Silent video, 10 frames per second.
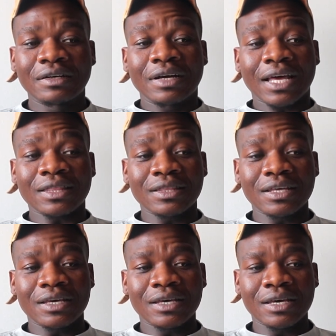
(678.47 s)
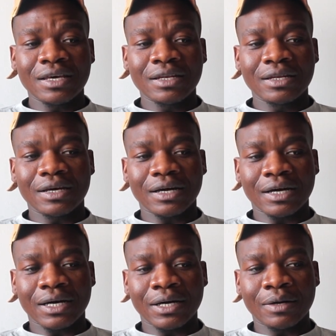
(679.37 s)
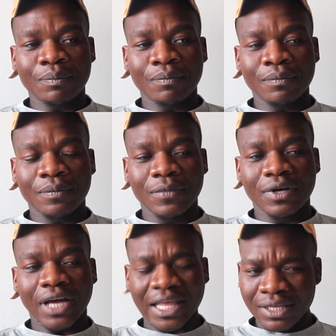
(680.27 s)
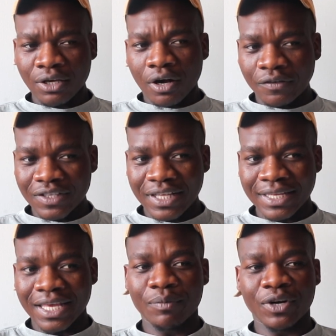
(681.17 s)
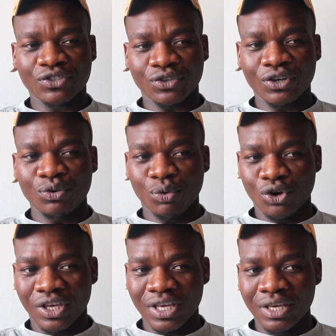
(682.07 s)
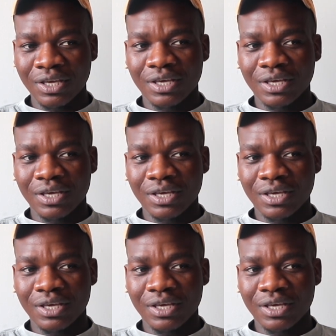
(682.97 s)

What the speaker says: And then I think after that camera I started working,